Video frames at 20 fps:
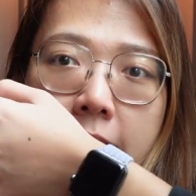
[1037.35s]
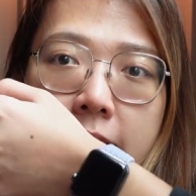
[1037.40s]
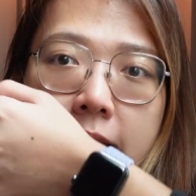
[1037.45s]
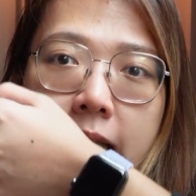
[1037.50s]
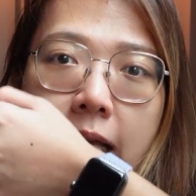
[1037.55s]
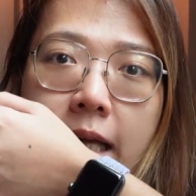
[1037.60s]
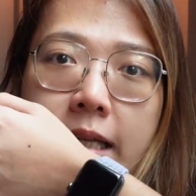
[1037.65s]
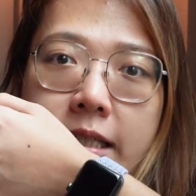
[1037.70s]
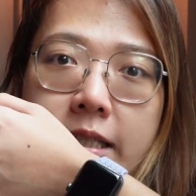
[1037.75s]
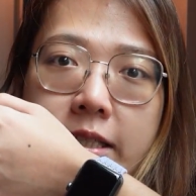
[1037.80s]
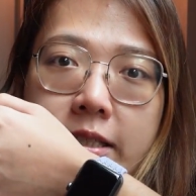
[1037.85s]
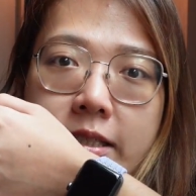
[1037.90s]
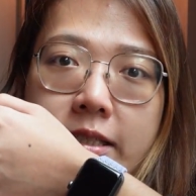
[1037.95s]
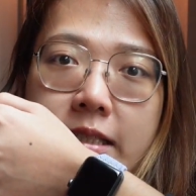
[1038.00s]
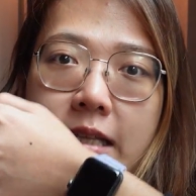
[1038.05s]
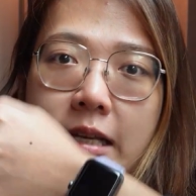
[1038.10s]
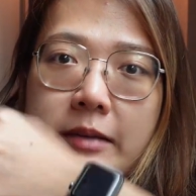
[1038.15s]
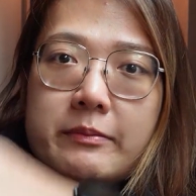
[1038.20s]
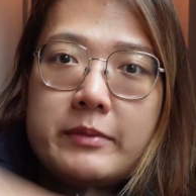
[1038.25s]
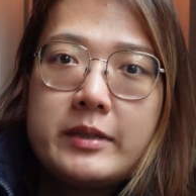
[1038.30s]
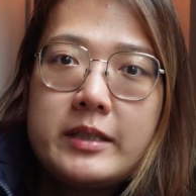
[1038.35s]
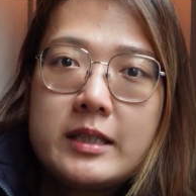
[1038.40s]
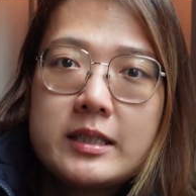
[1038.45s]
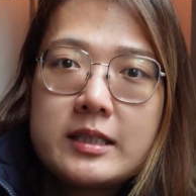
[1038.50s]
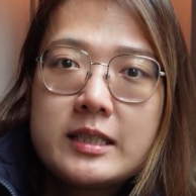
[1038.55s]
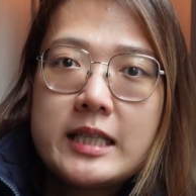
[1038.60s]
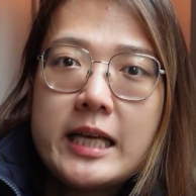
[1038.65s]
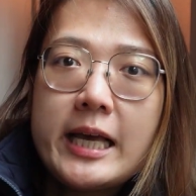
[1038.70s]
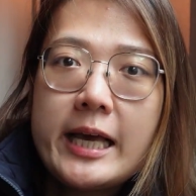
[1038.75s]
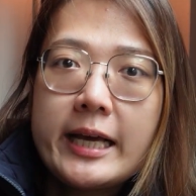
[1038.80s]
Dad just sent me the
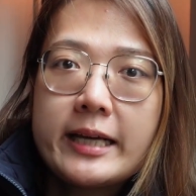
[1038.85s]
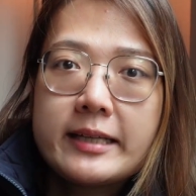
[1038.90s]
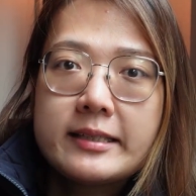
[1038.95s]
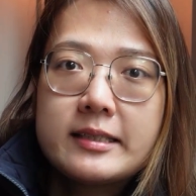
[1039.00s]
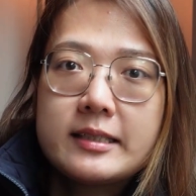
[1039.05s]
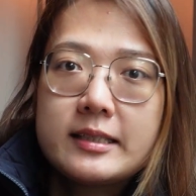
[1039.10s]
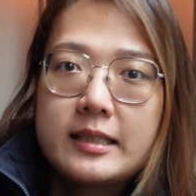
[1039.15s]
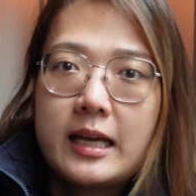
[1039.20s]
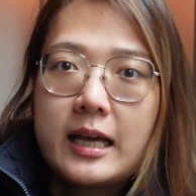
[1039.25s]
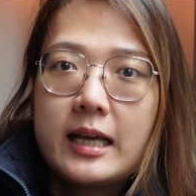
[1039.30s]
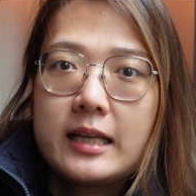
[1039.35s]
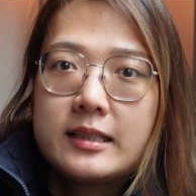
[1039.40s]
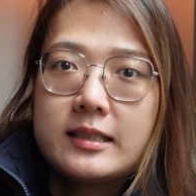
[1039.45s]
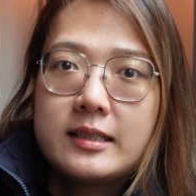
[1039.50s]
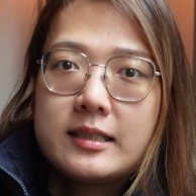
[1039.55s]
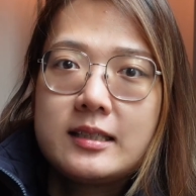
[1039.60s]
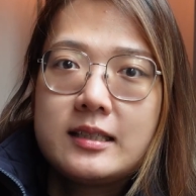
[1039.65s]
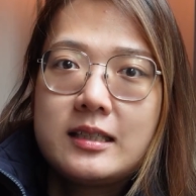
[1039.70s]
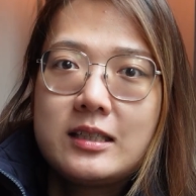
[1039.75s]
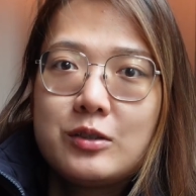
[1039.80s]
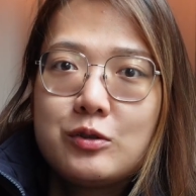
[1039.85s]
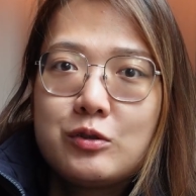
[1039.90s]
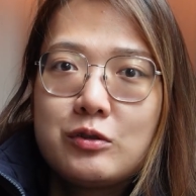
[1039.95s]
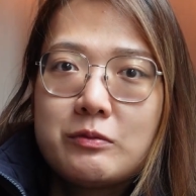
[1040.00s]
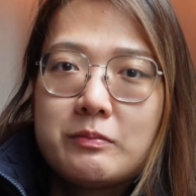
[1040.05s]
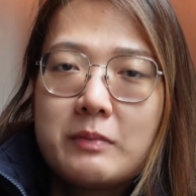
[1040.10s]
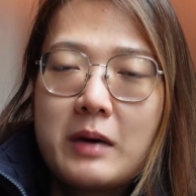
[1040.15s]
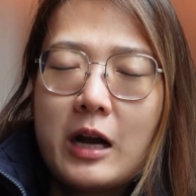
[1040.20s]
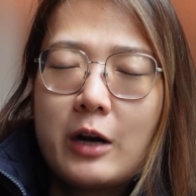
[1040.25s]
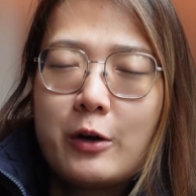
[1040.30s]
text that see you
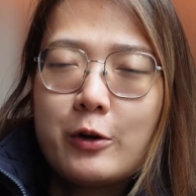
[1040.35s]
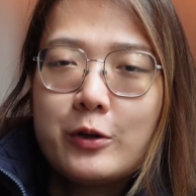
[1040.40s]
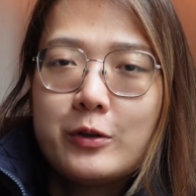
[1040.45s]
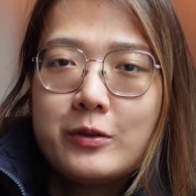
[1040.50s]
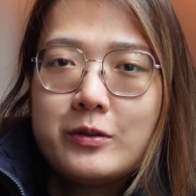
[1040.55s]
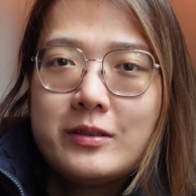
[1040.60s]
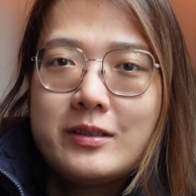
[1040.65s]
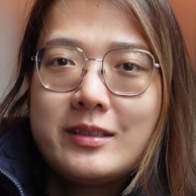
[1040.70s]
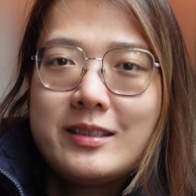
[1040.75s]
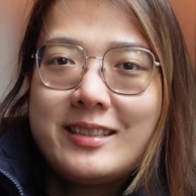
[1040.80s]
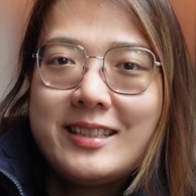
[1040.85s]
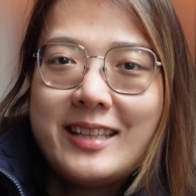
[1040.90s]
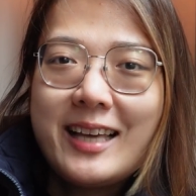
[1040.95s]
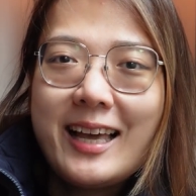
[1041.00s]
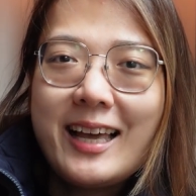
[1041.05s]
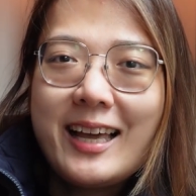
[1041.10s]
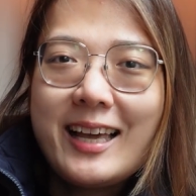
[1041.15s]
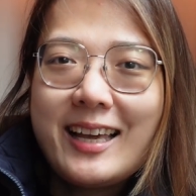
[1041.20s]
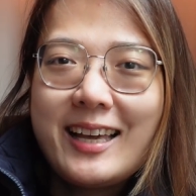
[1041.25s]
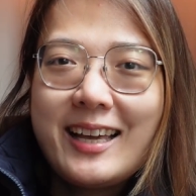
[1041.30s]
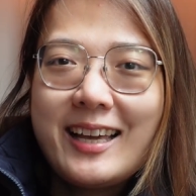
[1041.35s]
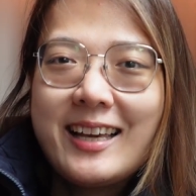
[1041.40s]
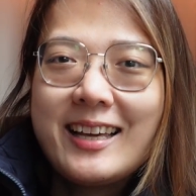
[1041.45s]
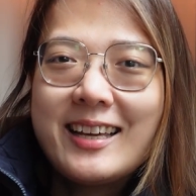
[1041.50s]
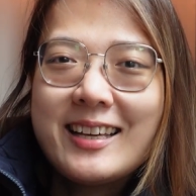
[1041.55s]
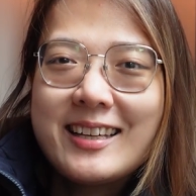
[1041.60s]
tomorrow. Yay!